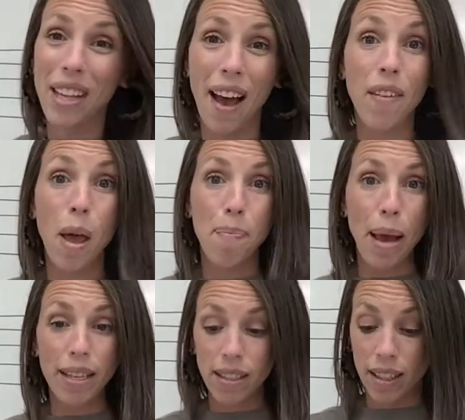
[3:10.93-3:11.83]
to have a
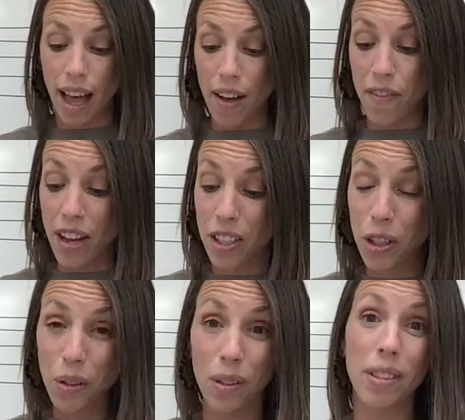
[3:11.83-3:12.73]
bass clef, and
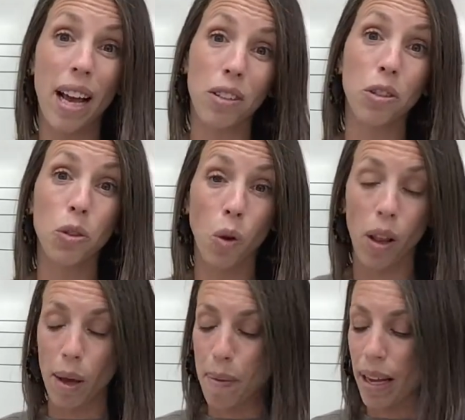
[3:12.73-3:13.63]
you learned how to
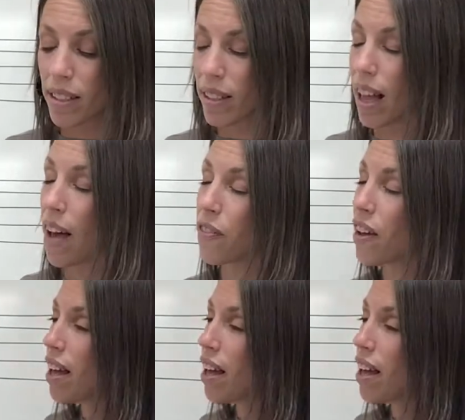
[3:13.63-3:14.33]
draw a bass clef